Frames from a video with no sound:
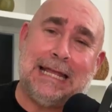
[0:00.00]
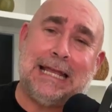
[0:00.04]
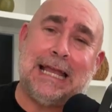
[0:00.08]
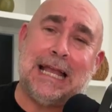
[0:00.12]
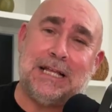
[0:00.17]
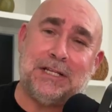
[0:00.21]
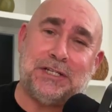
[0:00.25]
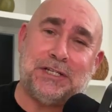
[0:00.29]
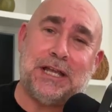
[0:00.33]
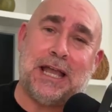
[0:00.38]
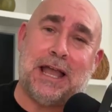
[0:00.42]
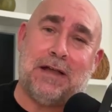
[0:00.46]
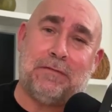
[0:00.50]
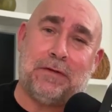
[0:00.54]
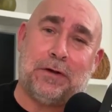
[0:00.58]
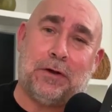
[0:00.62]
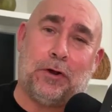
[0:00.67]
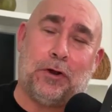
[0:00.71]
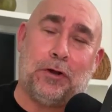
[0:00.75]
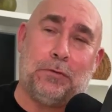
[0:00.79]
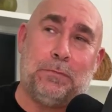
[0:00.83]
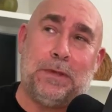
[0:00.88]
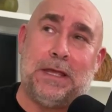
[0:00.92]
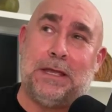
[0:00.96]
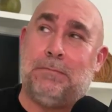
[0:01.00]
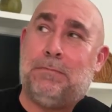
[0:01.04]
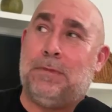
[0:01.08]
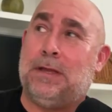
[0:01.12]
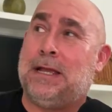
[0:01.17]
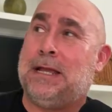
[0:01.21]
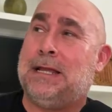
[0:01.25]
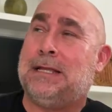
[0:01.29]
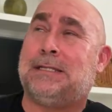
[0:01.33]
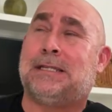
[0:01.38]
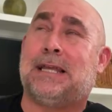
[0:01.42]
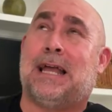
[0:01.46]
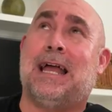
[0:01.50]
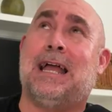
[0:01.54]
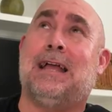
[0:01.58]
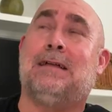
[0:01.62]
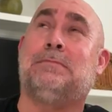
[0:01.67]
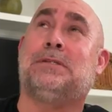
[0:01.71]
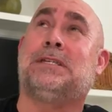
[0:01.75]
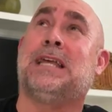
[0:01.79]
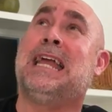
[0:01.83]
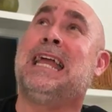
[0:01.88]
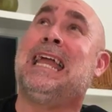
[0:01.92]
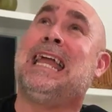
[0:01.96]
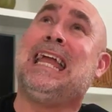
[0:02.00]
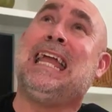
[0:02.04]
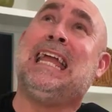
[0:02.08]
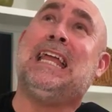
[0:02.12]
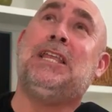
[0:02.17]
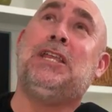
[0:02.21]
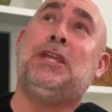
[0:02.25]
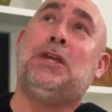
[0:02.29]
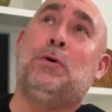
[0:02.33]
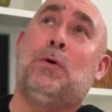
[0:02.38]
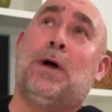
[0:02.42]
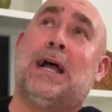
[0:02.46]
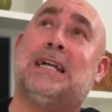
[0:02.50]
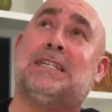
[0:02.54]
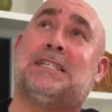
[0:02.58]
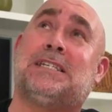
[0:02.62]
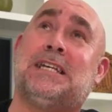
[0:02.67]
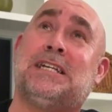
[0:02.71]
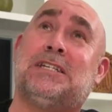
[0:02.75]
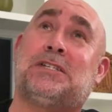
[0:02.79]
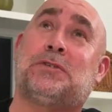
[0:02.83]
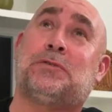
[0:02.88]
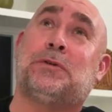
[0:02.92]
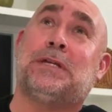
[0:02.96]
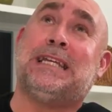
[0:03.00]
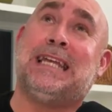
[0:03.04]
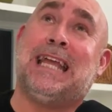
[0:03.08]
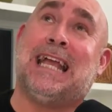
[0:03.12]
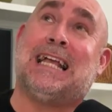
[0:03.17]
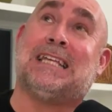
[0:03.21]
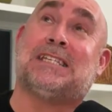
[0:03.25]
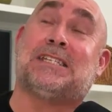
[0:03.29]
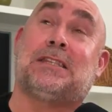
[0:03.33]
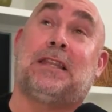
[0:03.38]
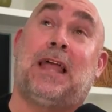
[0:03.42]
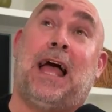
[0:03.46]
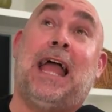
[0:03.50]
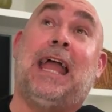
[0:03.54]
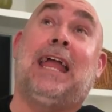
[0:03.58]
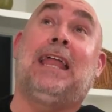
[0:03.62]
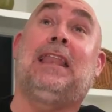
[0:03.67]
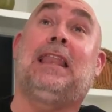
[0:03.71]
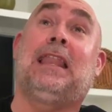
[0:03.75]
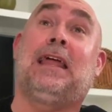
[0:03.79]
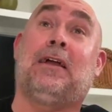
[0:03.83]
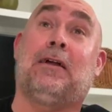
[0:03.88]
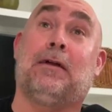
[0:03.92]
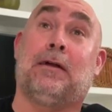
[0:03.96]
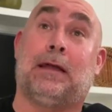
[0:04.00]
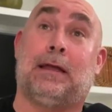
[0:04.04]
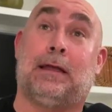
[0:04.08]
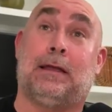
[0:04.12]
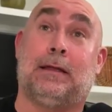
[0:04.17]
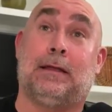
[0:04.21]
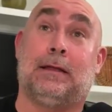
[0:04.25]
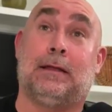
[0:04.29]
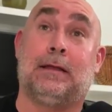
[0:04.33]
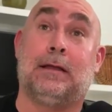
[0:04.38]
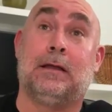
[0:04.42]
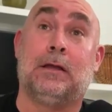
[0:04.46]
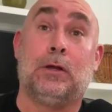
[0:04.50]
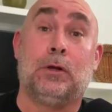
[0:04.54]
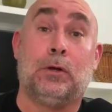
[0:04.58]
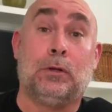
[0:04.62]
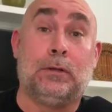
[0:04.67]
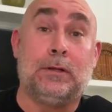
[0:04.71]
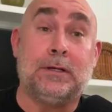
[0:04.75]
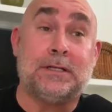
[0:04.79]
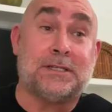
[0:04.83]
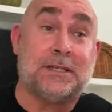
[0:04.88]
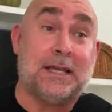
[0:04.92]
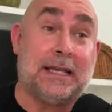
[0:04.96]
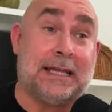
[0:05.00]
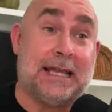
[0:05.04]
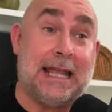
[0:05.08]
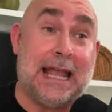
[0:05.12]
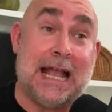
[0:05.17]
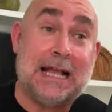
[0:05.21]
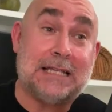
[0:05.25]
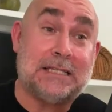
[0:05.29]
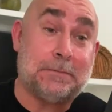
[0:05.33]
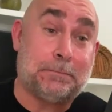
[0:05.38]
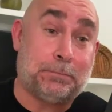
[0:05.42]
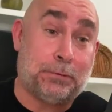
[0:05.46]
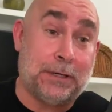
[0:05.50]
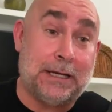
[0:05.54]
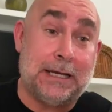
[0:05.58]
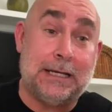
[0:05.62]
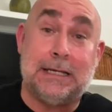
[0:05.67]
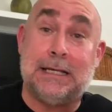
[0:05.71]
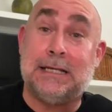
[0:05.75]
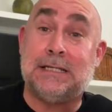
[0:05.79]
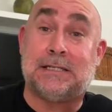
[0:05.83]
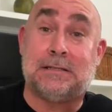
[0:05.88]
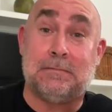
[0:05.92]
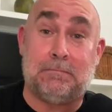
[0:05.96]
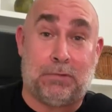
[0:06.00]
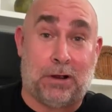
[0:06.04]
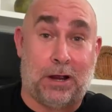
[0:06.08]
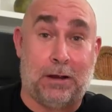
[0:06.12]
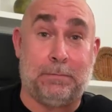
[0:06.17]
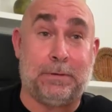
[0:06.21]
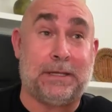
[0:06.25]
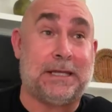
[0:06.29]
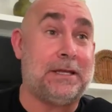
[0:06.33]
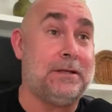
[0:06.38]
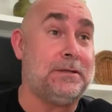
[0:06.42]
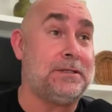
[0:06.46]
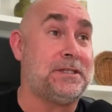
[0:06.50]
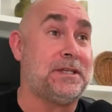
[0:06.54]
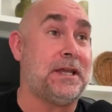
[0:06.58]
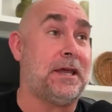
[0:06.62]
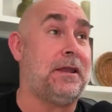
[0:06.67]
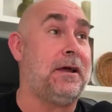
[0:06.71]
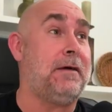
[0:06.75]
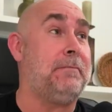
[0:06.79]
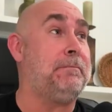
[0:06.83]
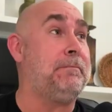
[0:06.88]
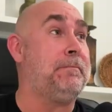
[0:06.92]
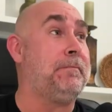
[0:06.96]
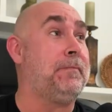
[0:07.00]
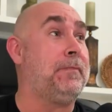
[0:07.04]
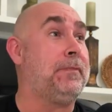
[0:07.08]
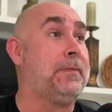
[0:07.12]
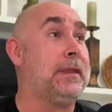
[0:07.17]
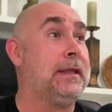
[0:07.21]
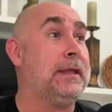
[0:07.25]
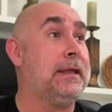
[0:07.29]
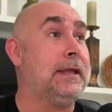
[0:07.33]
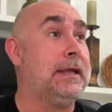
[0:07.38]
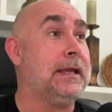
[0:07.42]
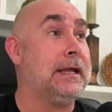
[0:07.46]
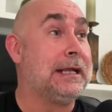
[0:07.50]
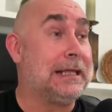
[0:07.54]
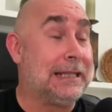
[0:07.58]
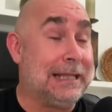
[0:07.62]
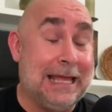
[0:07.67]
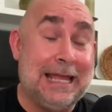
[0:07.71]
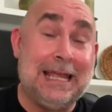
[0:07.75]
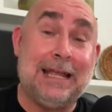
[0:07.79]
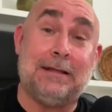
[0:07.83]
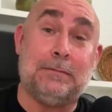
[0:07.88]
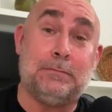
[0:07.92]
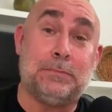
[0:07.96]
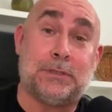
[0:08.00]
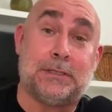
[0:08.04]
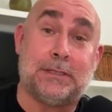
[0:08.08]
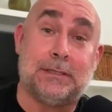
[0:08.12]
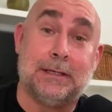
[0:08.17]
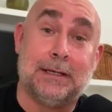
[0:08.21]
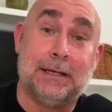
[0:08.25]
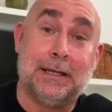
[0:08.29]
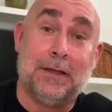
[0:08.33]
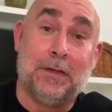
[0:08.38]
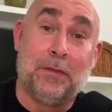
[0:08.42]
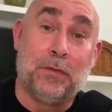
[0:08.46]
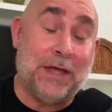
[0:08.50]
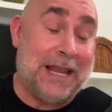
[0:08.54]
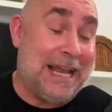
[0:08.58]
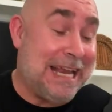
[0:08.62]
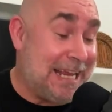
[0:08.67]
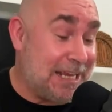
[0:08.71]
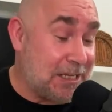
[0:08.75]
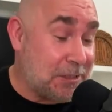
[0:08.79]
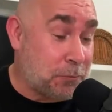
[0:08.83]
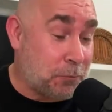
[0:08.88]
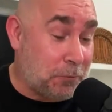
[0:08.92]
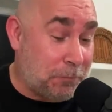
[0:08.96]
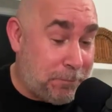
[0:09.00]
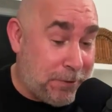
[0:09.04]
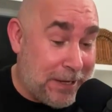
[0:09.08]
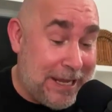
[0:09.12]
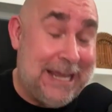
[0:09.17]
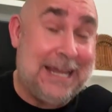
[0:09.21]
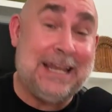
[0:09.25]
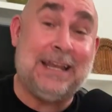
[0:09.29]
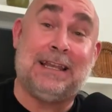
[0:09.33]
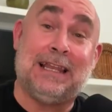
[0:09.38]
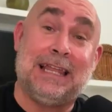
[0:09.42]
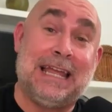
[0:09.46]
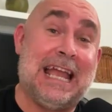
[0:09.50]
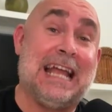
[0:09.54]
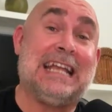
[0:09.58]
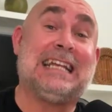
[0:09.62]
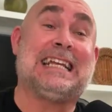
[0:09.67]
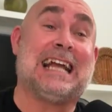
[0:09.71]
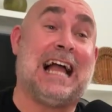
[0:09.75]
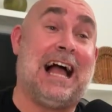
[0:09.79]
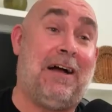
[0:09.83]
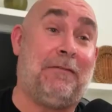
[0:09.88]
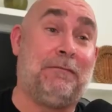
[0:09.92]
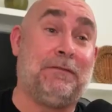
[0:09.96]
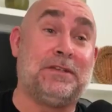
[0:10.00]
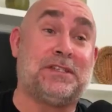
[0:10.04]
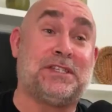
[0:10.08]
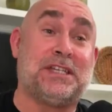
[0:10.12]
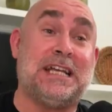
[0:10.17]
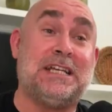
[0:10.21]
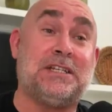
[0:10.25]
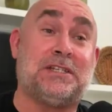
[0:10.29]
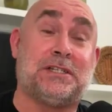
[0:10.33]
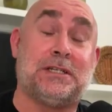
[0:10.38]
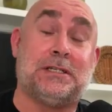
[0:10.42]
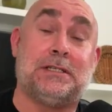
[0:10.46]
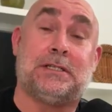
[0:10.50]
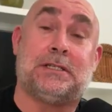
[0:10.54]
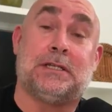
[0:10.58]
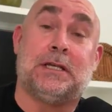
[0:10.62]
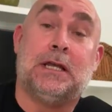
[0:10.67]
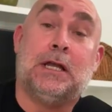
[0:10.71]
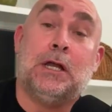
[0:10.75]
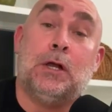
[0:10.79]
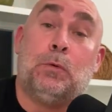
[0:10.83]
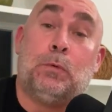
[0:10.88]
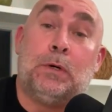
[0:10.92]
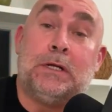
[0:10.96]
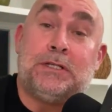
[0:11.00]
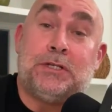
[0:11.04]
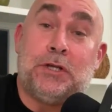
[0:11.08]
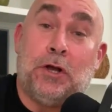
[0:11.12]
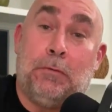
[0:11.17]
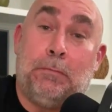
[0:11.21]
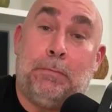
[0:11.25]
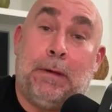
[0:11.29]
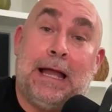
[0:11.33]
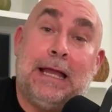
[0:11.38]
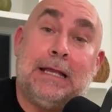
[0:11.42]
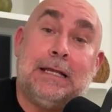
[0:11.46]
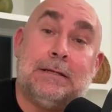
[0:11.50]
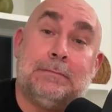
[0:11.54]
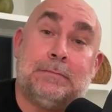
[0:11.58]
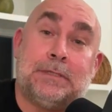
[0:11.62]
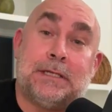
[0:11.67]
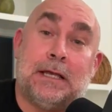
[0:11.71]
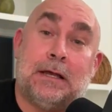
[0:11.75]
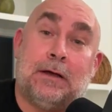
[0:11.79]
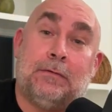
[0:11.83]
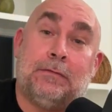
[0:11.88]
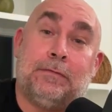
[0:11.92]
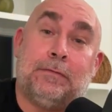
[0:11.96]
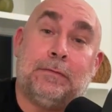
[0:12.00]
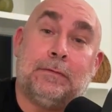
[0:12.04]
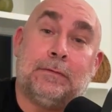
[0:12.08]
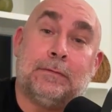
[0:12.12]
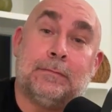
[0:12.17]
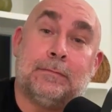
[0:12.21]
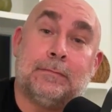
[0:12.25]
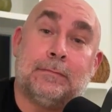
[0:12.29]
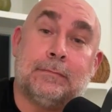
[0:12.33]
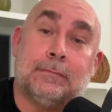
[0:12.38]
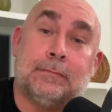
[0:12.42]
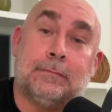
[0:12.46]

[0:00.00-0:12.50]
in case you haven't heard me a million times, in U.S. history. Yes, Lion Larry, who looks like he has a pretty decent barbecue setup, claims that he has repeatedly had conversations with Joe Biden himself.